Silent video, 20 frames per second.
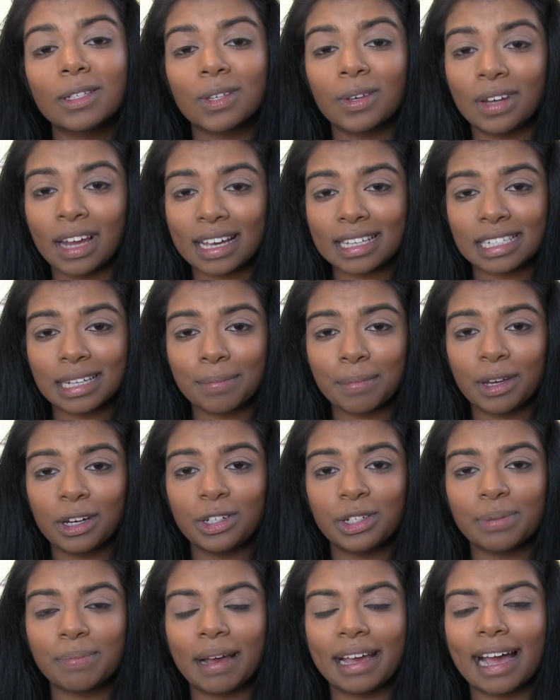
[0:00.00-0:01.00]
So next I'm gonna
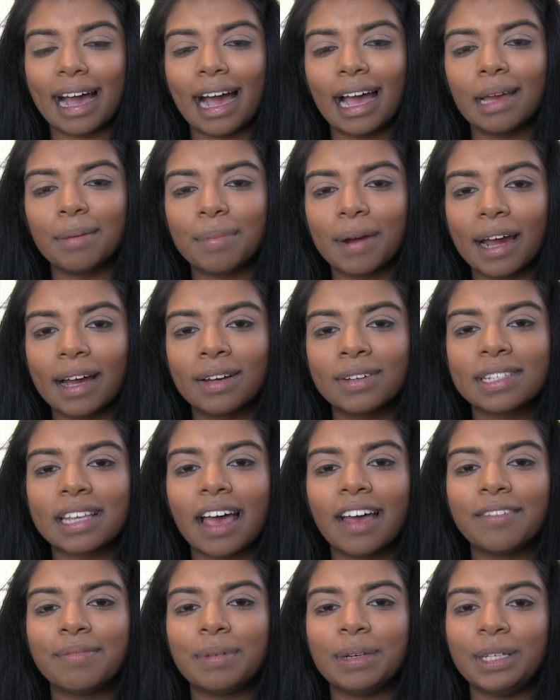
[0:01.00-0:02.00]
do my eyebrows.
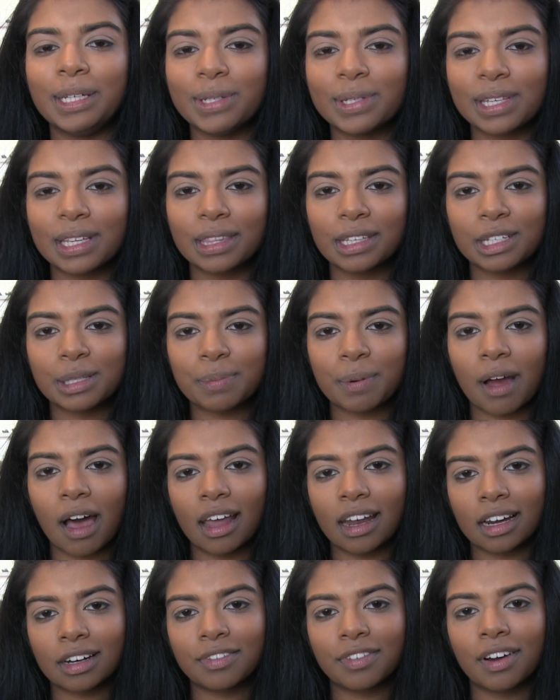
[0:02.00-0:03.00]
I've been using this
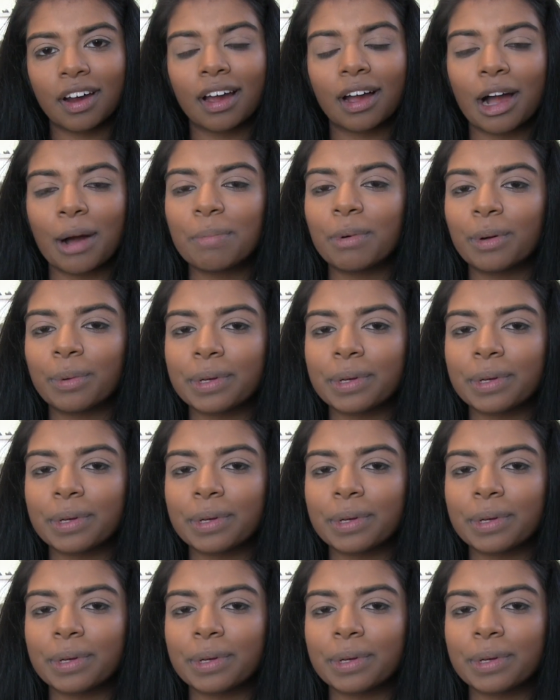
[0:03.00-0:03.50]
product for a couple